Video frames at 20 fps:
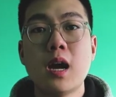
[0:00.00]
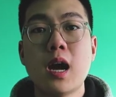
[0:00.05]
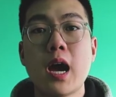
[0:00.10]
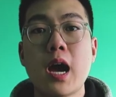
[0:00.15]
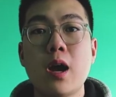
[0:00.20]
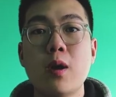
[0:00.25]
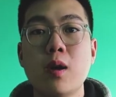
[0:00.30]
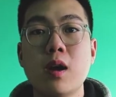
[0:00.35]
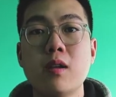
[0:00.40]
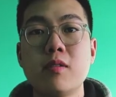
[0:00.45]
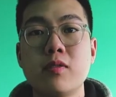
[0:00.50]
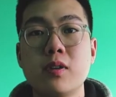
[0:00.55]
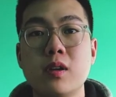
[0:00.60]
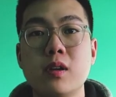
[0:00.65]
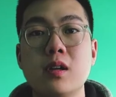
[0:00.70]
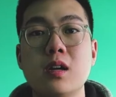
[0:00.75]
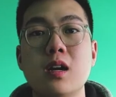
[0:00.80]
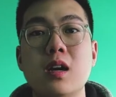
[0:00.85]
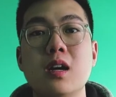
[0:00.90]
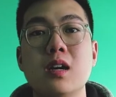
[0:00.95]

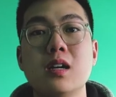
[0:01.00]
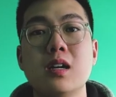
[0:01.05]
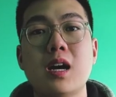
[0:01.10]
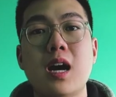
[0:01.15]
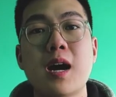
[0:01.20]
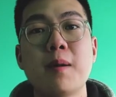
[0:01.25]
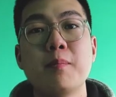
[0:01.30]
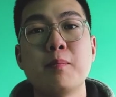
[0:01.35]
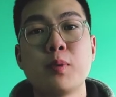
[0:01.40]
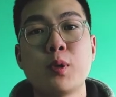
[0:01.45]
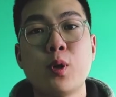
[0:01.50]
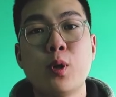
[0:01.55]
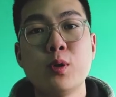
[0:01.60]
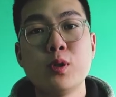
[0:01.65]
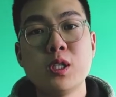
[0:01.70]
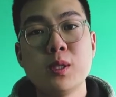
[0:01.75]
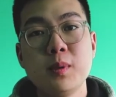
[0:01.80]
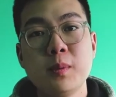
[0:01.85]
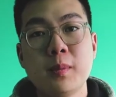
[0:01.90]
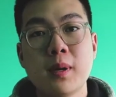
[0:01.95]
However, I'm
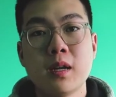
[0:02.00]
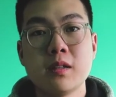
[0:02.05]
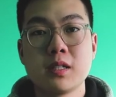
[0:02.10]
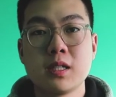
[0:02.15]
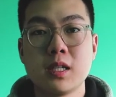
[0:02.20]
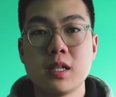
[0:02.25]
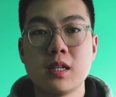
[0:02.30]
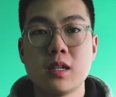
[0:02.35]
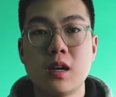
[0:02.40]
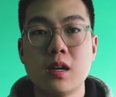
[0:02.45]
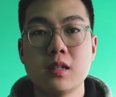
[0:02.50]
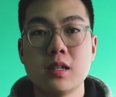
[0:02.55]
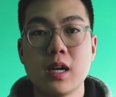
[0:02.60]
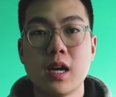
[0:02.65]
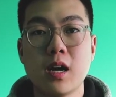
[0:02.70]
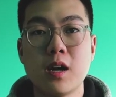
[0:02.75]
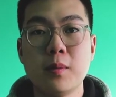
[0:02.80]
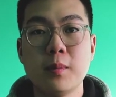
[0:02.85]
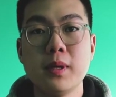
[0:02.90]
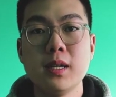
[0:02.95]
going to be mounting it on the
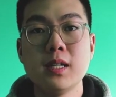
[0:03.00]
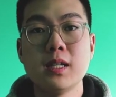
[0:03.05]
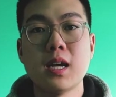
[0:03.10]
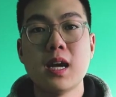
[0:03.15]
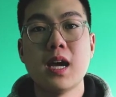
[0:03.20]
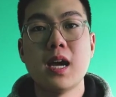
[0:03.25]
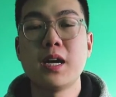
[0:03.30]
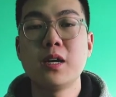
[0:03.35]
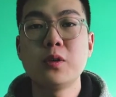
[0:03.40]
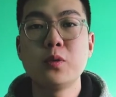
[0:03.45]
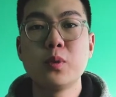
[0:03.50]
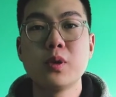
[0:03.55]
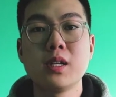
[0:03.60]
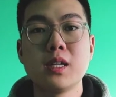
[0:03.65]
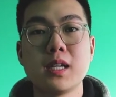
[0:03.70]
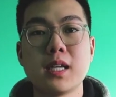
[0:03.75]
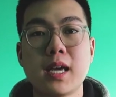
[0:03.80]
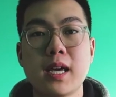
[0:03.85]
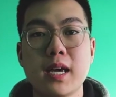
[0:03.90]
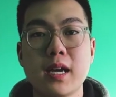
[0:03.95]
helmet. I don't
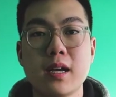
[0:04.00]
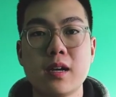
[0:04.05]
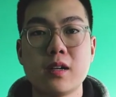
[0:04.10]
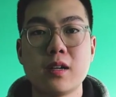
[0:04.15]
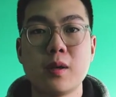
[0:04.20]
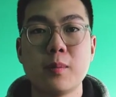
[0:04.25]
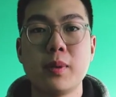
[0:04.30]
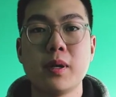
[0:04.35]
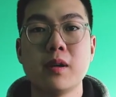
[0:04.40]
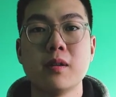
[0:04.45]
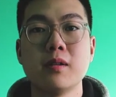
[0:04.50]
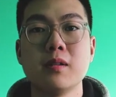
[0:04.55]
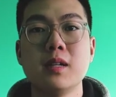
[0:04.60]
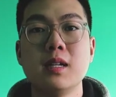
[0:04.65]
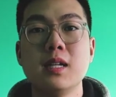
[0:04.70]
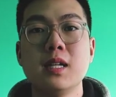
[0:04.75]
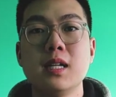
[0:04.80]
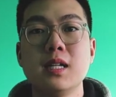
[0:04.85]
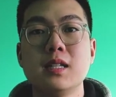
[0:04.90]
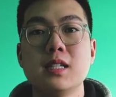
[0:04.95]
really care about
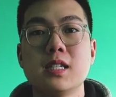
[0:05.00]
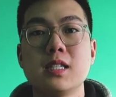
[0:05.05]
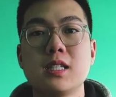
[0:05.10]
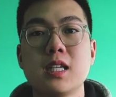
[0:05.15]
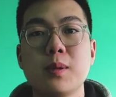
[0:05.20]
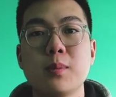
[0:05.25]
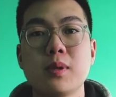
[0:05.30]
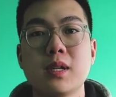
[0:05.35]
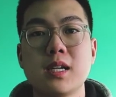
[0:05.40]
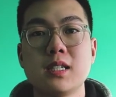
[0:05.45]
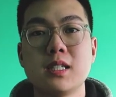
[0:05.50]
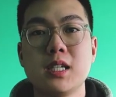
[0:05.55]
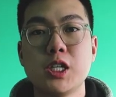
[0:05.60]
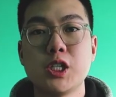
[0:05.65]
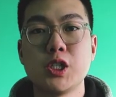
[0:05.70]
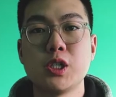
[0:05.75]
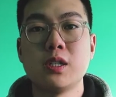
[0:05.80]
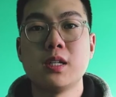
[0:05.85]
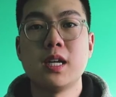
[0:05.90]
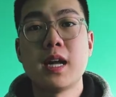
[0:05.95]
the
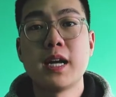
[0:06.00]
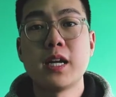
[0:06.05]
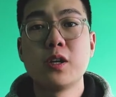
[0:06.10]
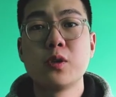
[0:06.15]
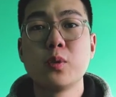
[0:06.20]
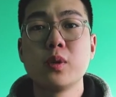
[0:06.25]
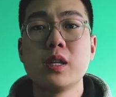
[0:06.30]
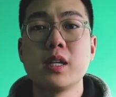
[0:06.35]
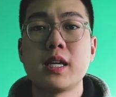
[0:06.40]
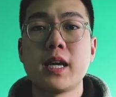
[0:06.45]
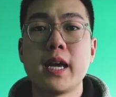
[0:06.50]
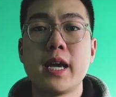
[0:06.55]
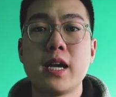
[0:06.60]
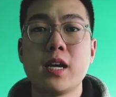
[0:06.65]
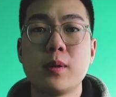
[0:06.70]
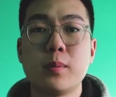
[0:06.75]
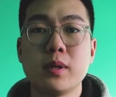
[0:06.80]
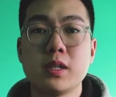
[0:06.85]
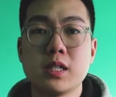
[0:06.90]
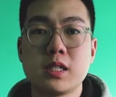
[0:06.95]
stabilization and I don't really
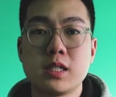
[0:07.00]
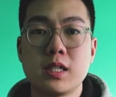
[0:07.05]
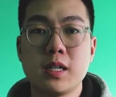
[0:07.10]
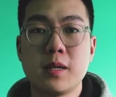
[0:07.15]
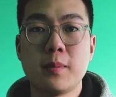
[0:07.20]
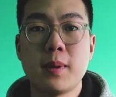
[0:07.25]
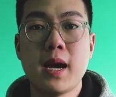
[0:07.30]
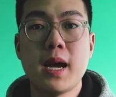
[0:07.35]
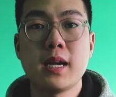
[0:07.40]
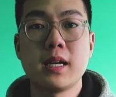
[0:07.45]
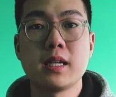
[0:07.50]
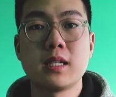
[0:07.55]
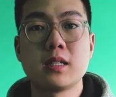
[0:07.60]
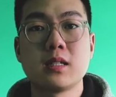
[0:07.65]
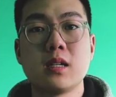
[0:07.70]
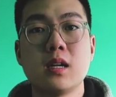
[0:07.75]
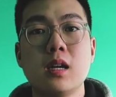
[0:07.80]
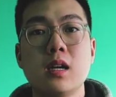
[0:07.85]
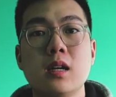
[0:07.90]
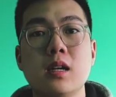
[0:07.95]
care about the
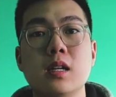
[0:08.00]
cinematics.